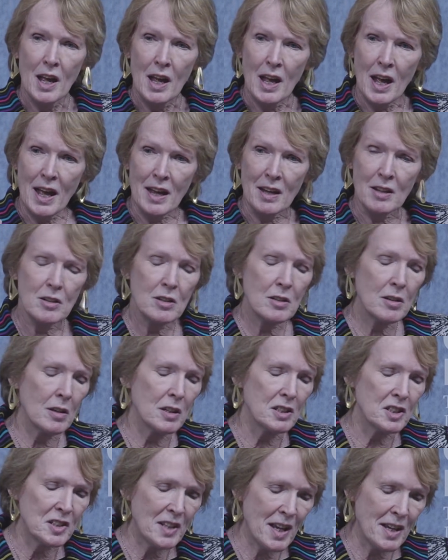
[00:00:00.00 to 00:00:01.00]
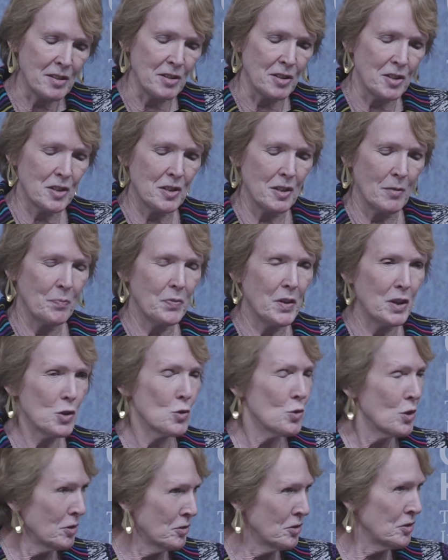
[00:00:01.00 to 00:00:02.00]
and a sense that you
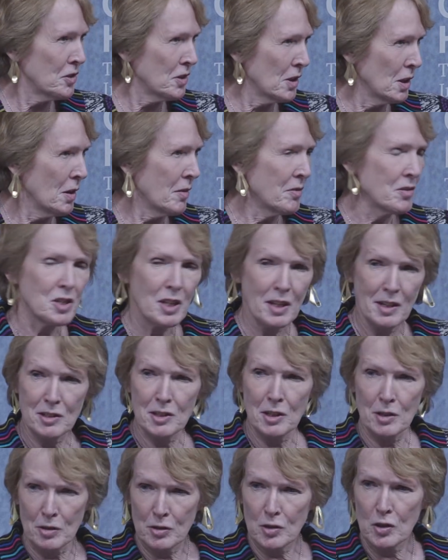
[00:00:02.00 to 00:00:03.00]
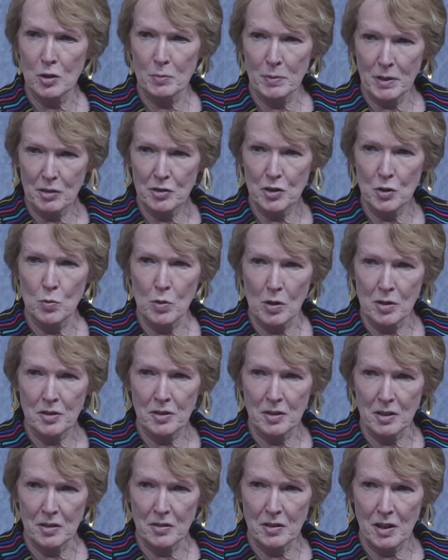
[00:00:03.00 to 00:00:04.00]
couldn't just go out and take territory because you wanted
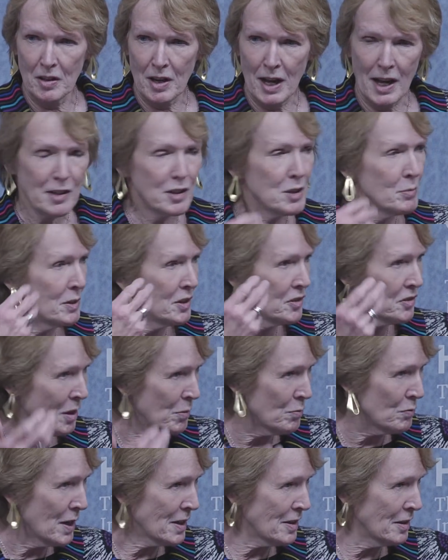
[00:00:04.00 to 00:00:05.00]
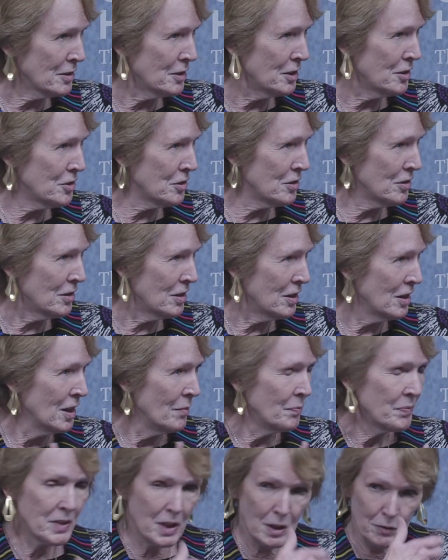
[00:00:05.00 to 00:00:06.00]
it. There had to be some recognition
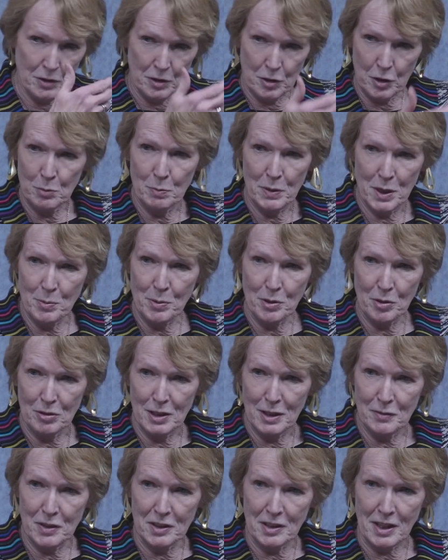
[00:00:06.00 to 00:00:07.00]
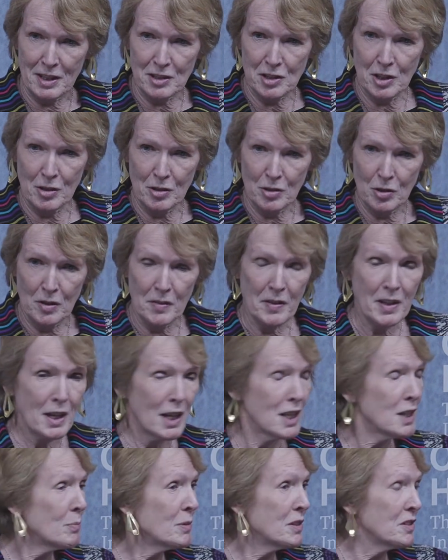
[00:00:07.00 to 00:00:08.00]
given to the people who lived in that territory, and there
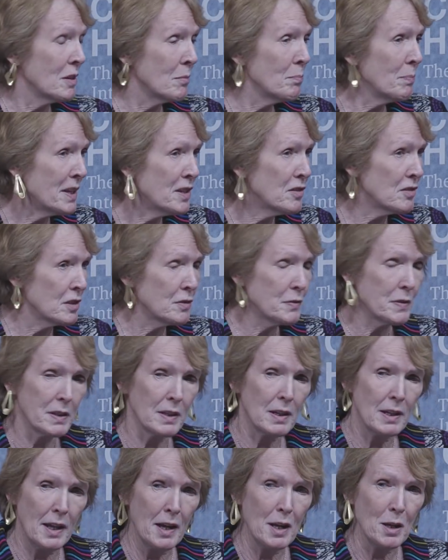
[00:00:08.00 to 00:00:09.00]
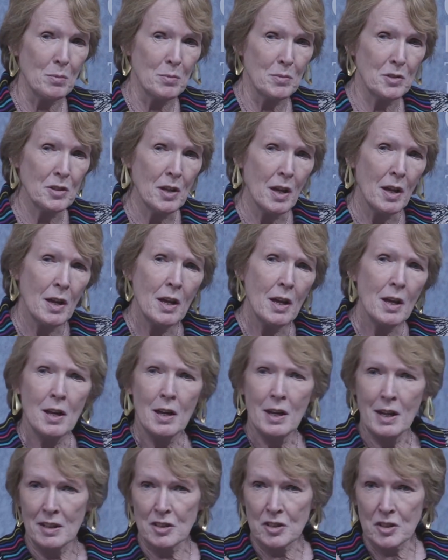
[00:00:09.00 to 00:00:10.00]
had to be some basis for the claims.
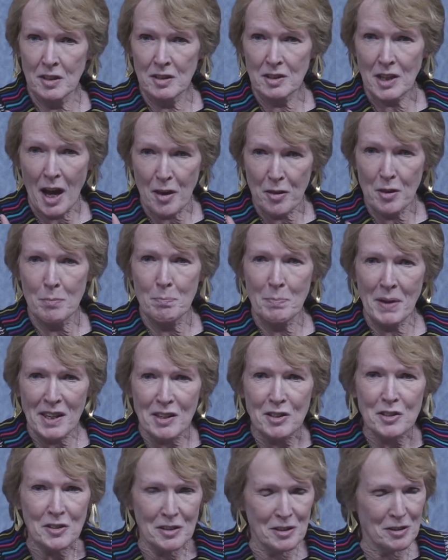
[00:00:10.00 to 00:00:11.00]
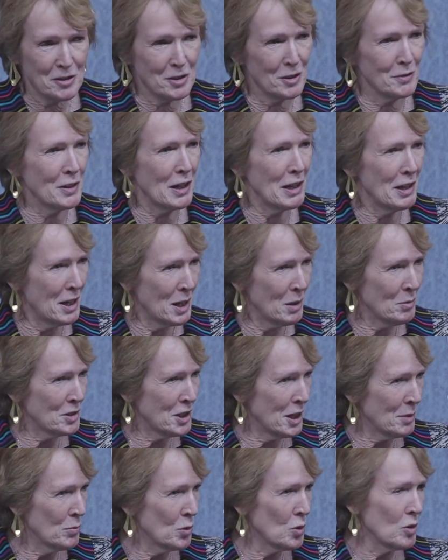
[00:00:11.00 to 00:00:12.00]
And since other bases of claims
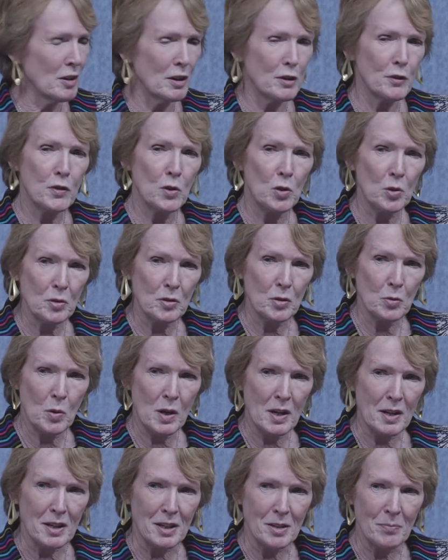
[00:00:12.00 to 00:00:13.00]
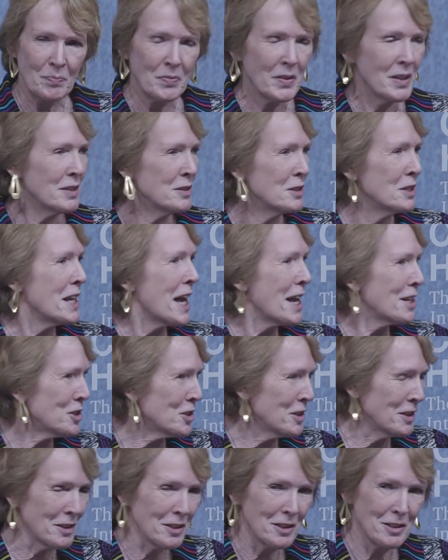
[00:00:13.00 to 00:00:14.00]
had more or less fallen away,
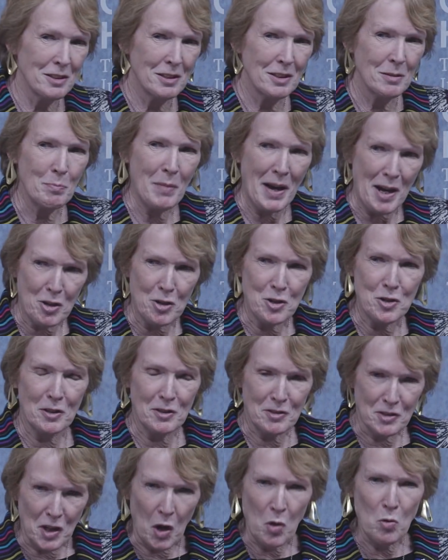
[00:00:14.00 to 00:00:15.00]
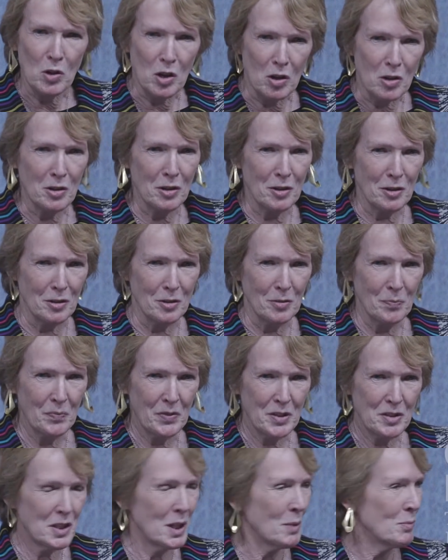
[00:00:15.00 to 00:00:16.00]
dynastic marriages no longer
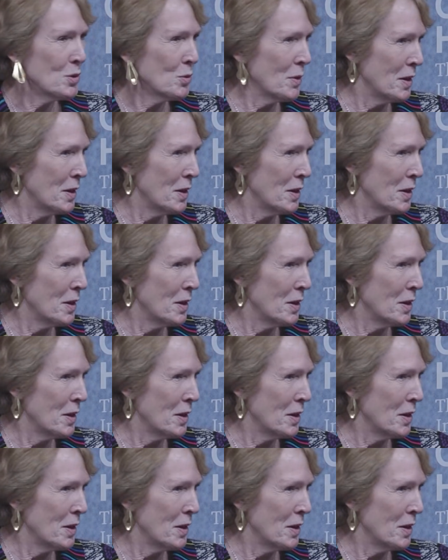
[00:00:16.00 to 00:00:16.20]
seemed to